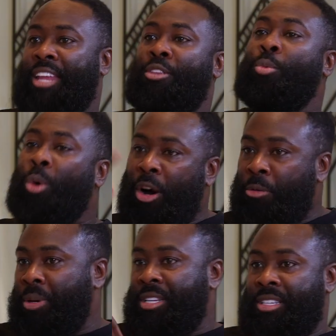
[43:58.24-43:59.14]
And the
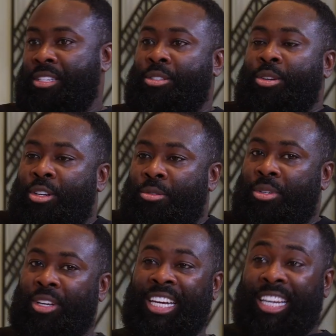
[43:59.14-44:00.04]
world pays attention to
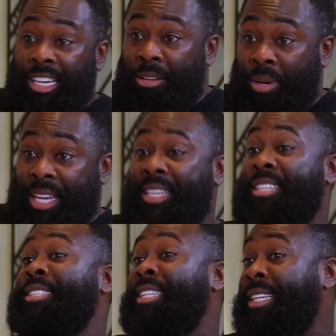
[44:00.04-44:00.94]
Hollywood. England pays
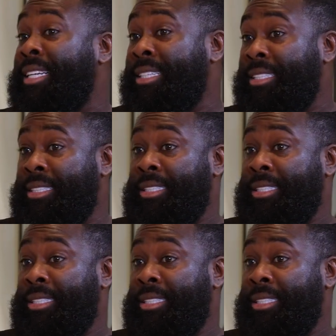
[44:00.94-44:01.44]
attention to England.